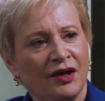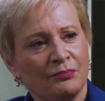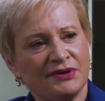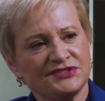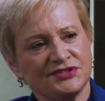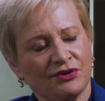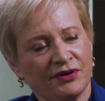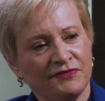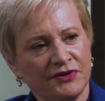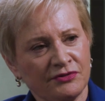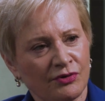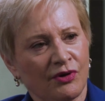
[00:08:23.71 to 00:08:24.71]
But so
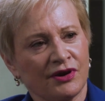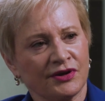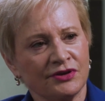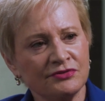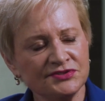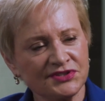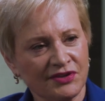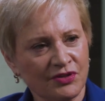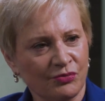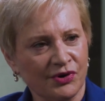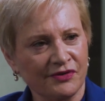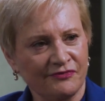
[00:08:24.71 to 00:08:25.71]
if you are using the
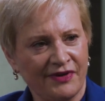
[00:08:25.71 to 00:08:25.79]
word